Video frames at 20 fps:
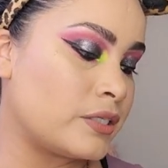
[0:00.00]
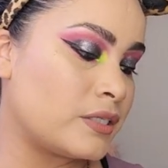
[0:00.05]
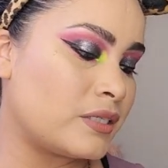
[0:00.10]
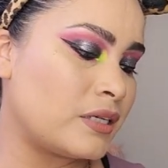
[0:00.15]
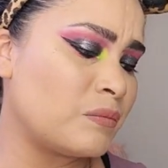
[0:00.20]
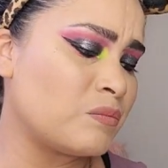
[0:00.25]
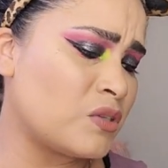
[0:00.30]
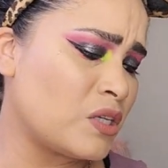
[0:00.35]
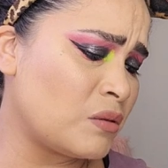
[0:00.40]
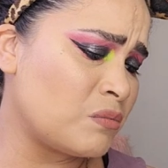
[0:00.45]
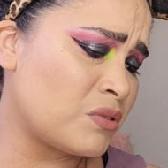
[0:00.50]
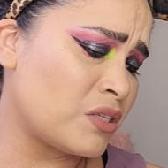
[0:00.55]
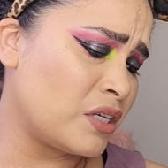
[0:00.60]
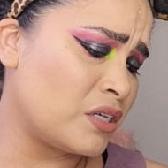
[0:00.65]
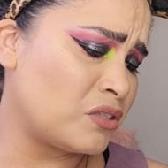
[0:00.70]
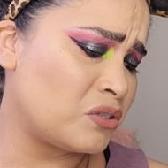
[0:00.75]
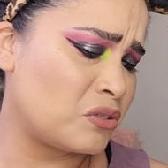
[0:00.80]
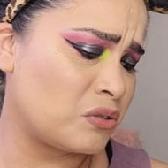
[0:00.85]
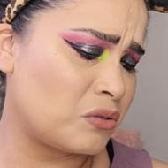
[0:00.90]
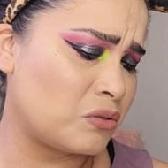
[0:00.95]
Sometimes I
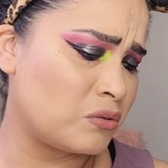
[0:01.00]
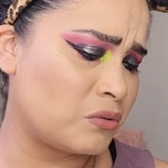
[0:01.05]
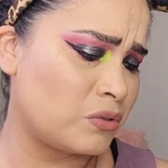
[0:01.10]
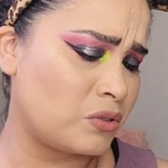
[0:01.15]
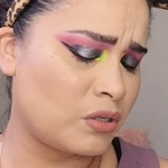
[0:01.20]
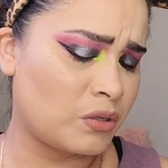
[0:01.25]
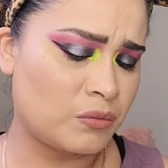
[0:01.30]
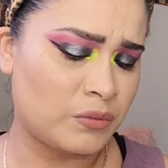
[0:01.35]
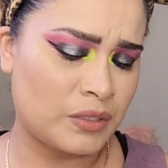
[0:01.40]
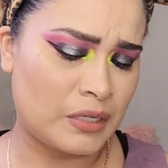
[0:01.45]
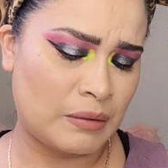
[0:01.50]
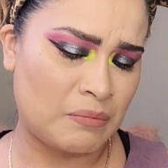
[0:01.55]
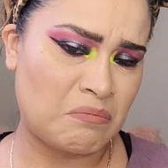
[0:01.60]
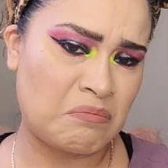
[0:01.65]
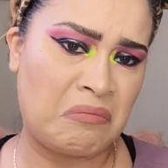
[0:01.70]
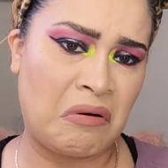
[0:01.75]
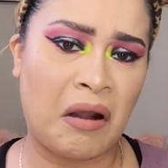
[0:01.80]
do, you know, when I'm